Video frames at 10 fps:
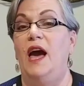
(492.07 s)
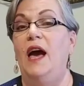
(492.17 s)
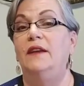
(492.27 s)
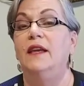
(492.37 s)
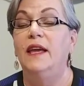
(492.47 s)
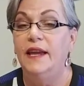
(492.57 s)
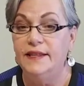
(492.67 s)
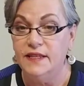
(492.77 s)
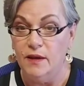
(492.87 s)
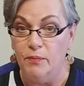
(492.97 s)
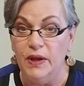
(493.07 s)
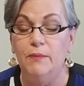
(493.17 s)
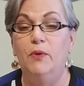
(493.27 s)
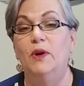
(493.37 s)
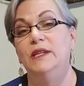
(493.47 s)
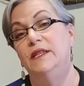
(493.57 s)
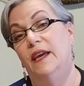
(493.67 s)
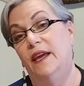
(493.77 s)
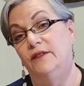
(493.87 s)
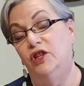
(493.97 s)
that. It's the big boys
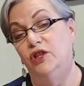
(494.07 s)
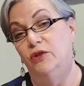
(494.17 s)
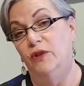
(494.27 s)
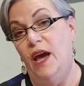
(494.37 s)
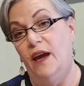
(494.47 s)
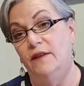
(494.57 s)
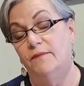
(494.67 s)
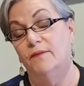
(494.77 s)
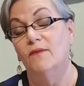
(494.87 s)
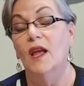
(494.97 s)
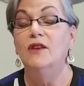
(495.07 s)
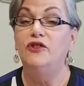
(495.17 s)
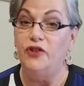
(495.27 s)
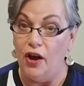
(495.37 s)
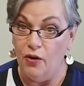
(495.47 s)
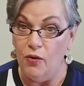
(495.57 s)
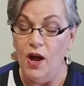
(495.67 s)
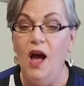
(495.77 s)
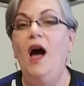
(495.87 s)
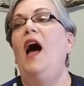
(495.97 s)
that get to do that.
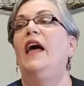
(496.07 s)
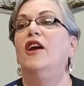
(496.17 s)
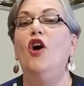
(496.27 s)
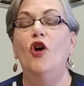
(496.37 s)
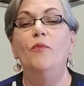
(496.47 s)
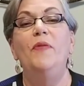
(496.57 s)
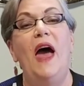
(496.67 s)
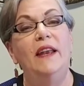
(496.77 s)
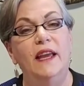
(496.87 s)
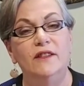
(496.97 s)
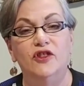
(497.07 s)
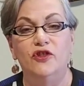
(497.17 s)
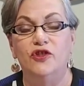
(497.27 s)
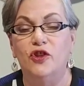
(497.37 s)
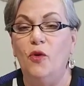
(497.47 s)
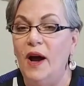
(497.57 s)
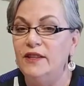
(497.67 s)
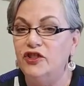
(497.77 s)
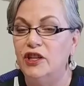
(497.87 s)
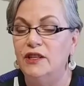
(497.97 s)
So I hope that answered your
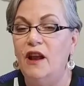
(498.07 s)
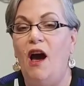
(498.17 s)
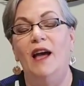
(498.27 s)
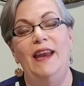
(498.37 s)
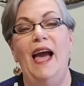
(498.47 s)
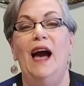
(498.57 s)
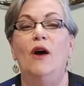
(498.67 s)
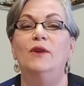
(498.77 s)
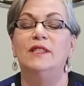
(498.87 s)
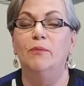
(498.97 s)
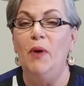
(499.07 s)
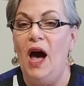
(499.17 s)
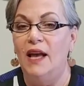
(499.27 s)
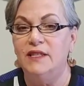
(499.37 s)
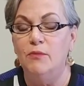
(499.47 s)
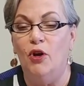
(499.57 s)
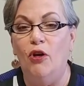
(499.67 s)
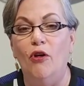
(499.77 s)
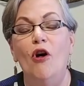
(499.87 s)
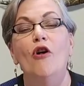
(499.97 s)
question on how is it
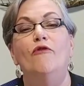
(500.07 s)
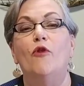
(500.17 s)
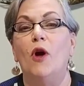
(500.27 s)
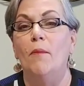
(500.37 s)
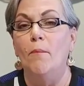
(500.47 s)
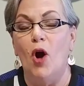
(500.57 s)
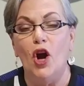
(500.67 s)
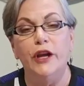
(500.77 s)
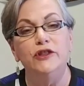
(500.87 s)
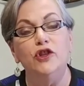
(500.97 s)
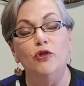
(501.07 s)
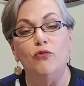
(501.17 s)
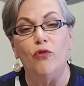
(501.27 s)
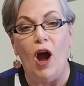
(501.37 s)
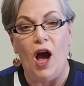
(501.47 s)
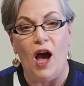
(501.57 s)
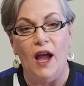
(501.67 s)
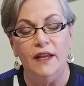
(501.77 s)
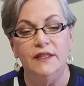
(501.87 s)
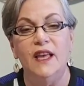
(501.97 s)
possible for a market to
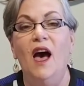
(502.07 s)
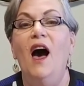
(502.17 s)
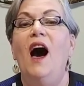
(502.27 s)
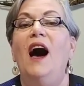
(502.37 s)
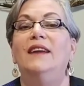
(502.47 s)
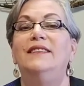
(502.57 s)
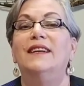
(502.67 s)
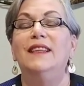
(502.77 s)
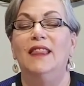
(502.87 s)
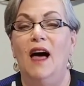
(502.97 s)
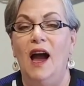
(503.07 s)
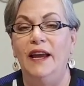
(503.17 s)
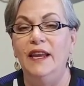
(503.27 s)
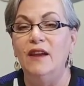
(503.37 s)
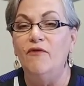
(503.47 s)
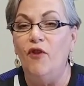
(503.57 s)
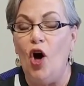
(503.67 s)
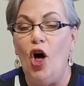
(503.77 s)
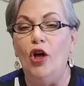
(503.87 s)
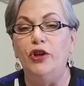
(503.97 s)
rise on declining
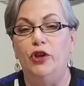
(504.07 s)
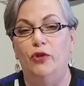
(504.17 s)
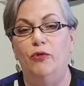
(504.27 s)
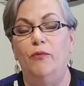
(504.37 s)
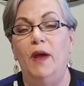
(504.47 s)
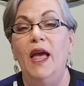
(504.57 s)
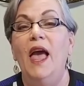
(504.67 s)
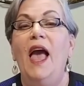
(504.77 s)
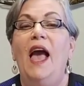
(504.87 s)
volume.